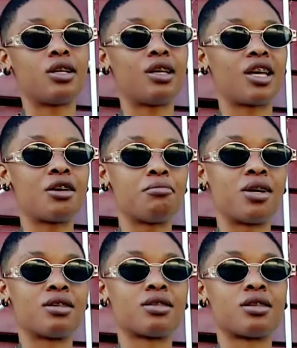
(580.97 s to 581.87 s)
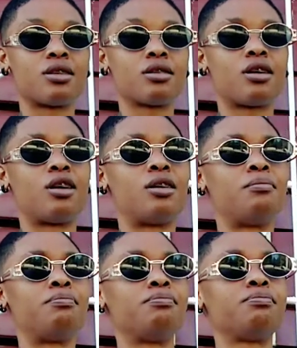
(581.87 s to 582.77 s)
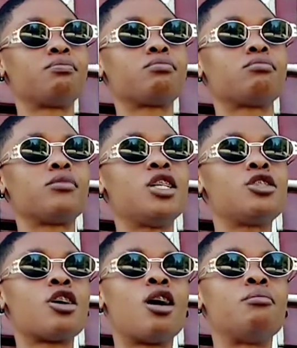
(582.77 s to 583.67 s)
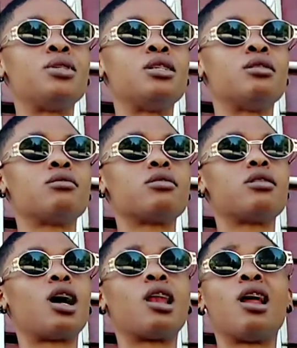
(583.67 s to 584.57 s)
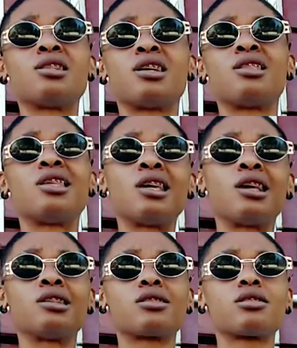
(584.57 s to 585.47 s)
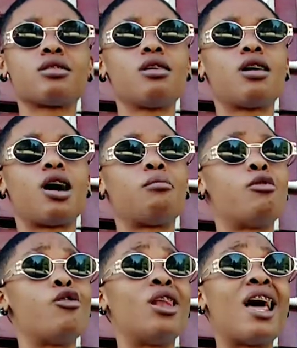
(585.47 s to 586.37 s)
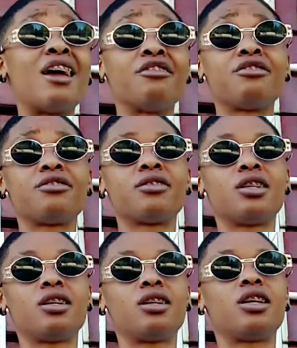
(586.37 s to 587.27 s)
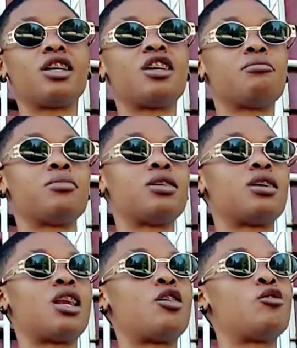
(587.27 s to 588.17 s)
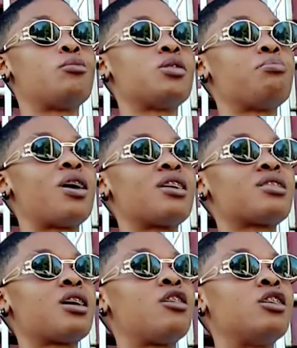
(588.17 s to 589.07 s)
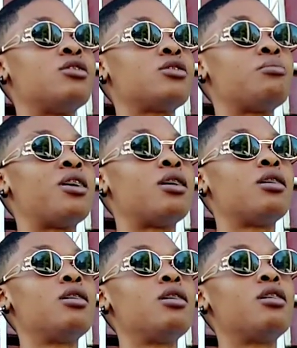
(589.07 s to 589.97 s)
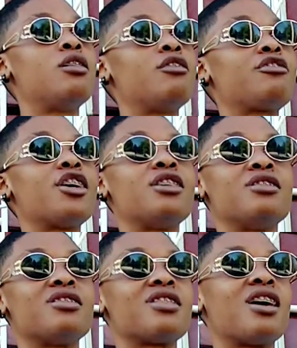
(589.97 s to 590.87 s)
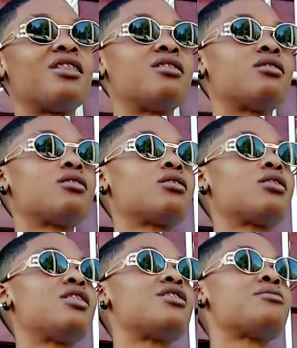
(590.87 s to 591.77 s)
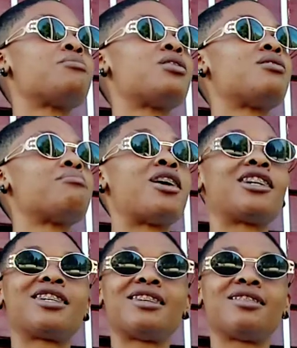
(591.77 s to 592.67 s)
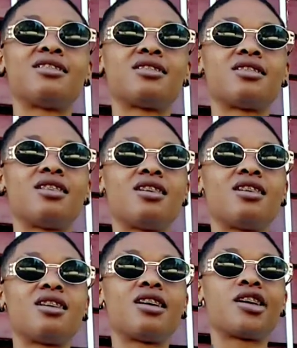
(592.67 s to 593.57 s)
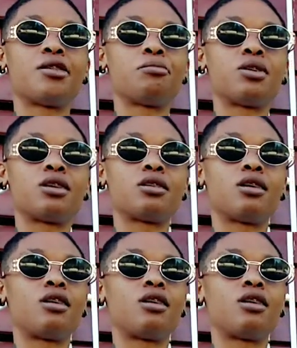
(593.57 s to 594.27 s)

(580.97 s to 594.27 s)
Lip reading: you get me? I say, he taught me a lot of things about life. You get me? And I hope to pass that on to my friends and isn't me, my kids. You get me?